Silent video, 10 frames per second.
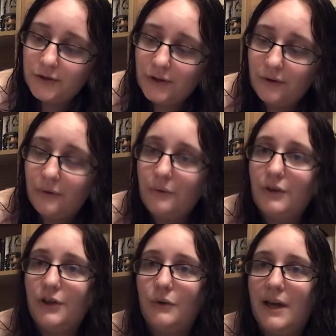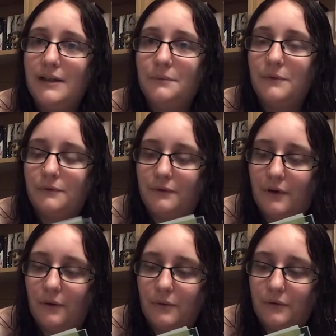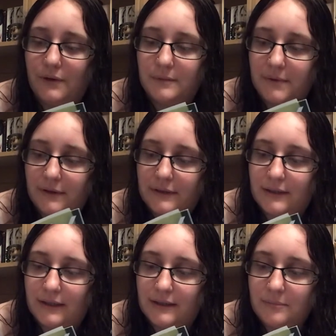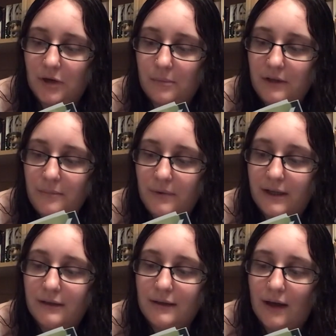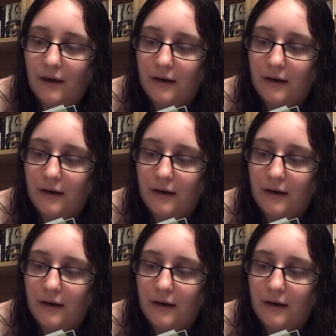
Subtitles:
So you guys won't know who this person is probably, but